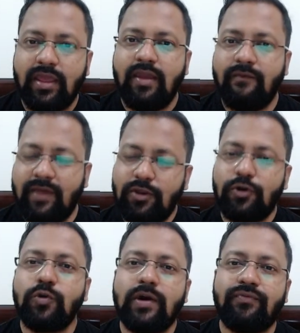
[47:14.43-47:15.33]
When you
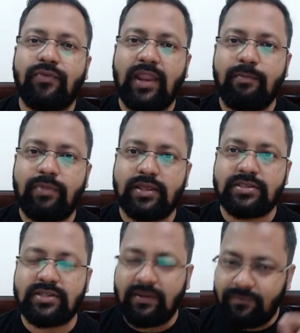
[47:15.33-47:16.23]
do a flame
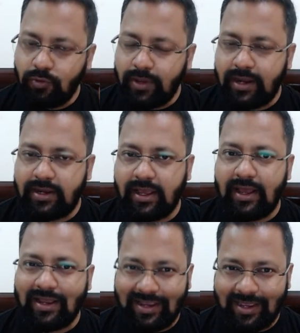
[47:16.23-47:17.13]
test, if you get a
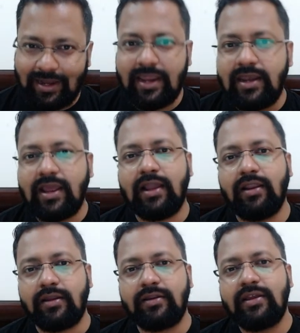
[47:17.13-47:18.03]
green
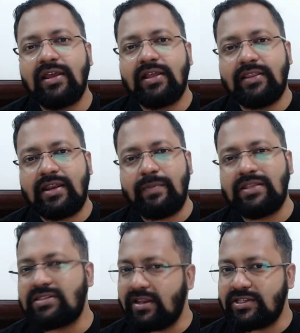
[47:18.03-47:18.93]
color, that means
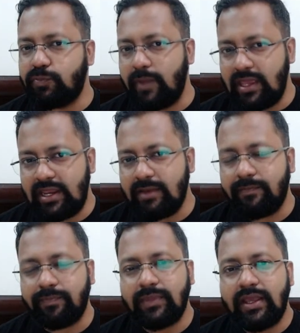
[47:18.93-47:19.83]
there is barium.
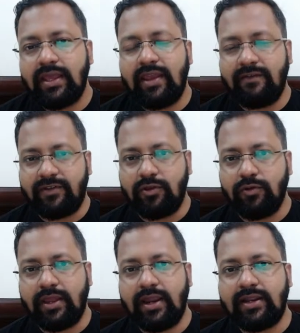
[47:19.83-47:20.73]
If you
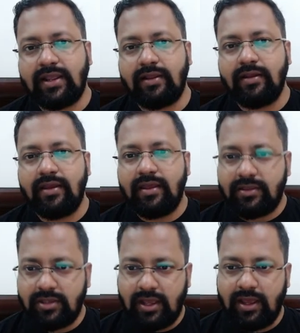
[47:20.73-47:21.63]
get
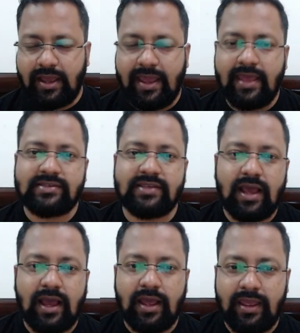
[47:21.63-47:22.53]

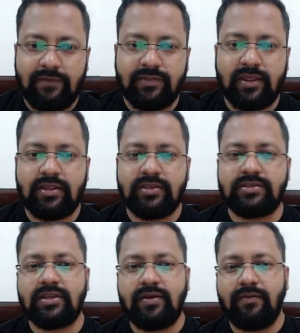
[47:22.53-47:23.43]
if there
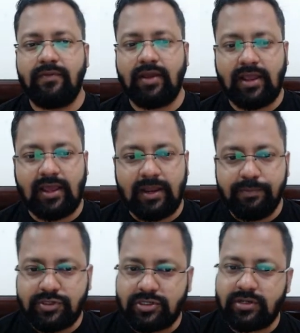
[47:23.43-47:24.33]
is
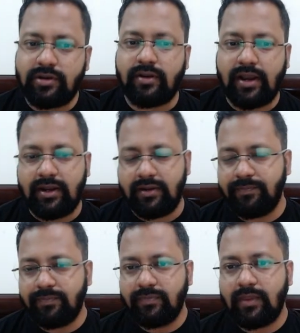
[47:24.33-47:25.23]
crimson red,
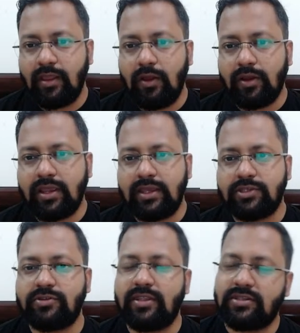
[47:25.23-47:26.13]
okay,
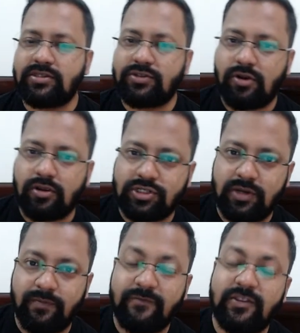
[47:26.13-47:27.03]
so there is strontium.
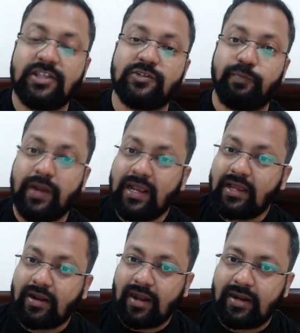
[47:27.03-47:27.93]
If there is brick
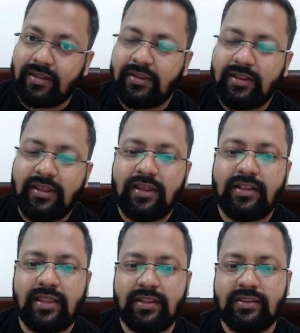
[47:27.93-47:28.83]
red,
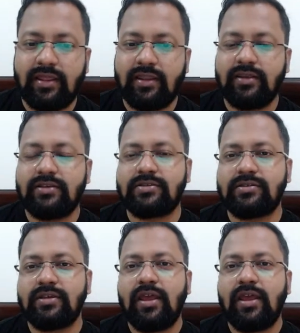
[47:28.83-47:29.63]
then there is